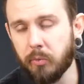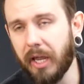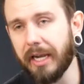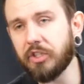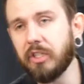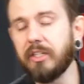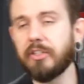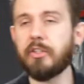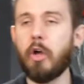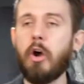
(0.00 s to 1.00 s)
will actually
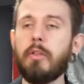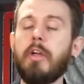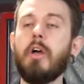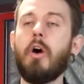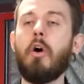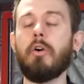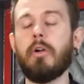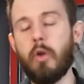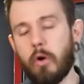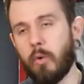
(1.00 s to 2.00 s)
start on
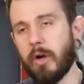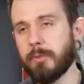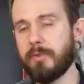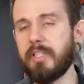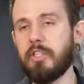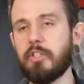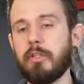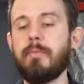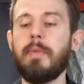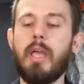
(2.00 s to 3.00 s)
clockwise
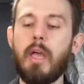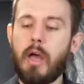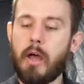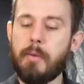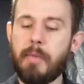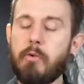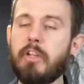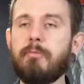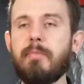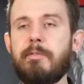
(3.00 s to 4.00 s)
position. It'll give me